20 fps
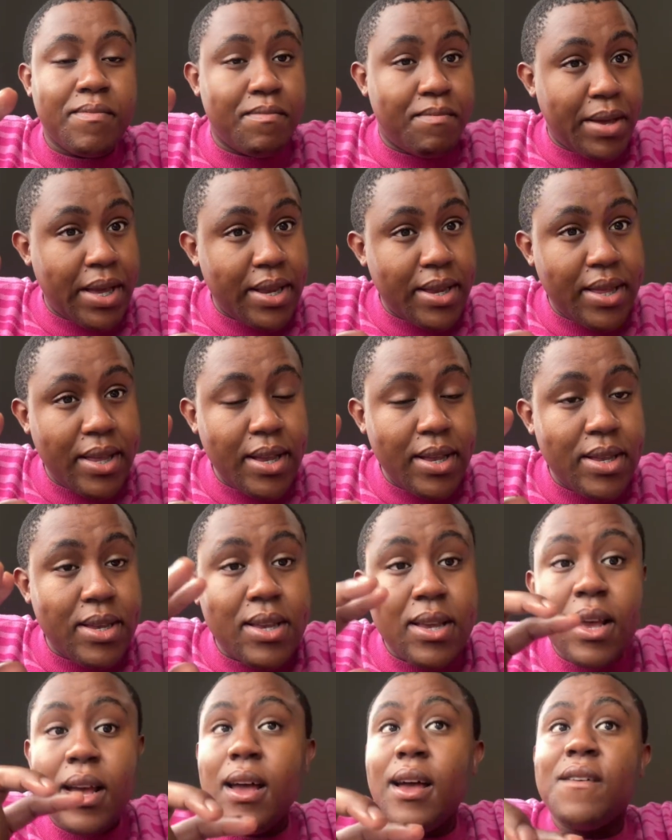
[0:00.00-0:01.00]
Besties,
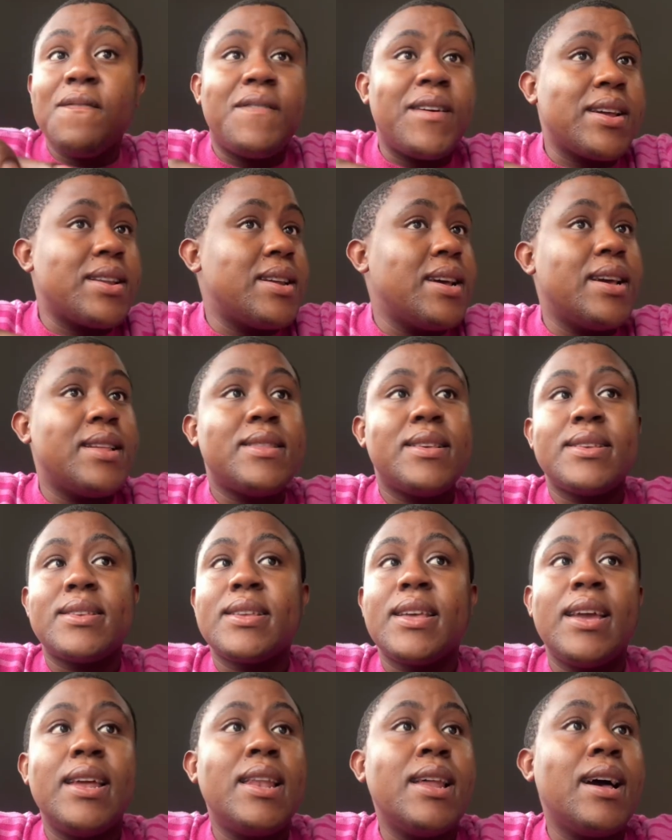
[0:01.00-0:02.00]
vector and the
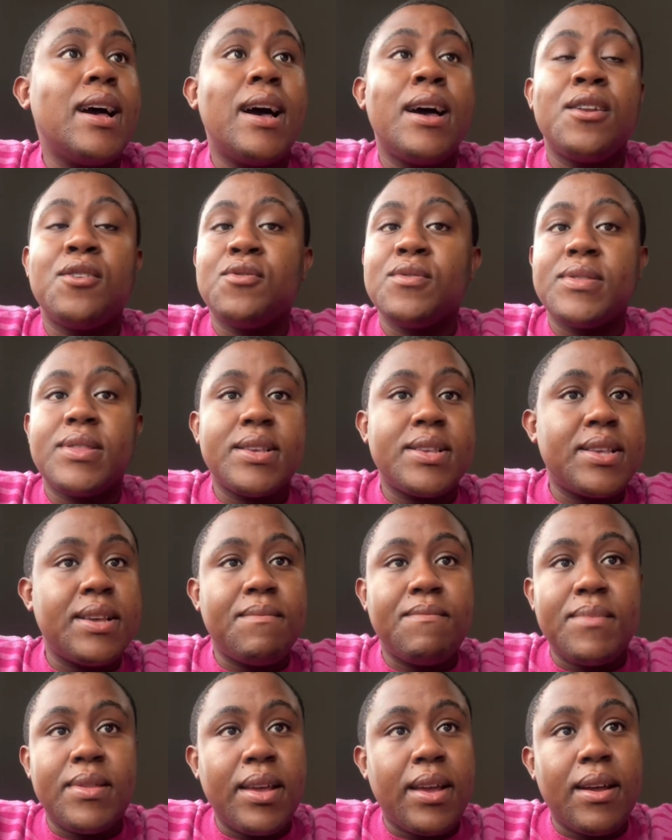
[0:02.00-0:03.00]
scalar are not the same
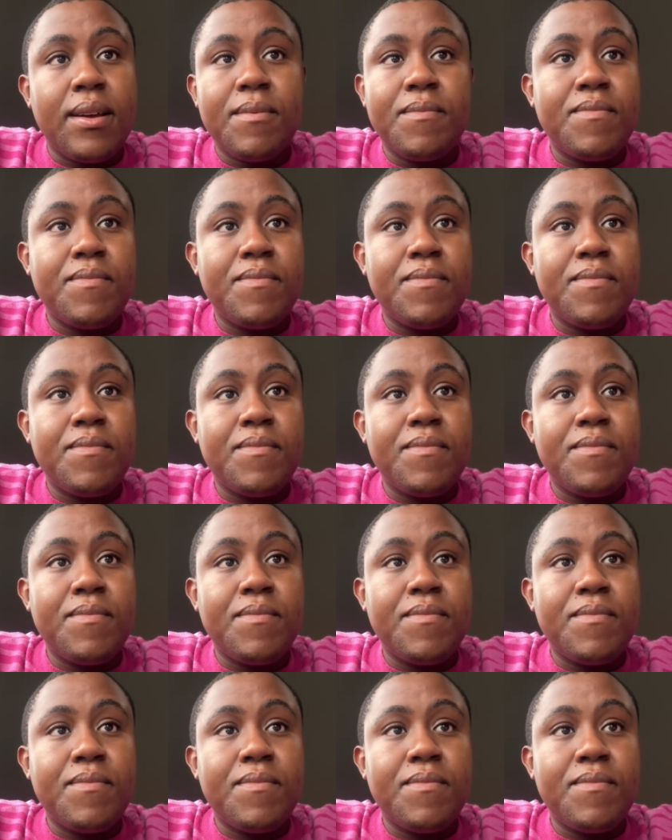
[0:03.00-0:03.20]
thing.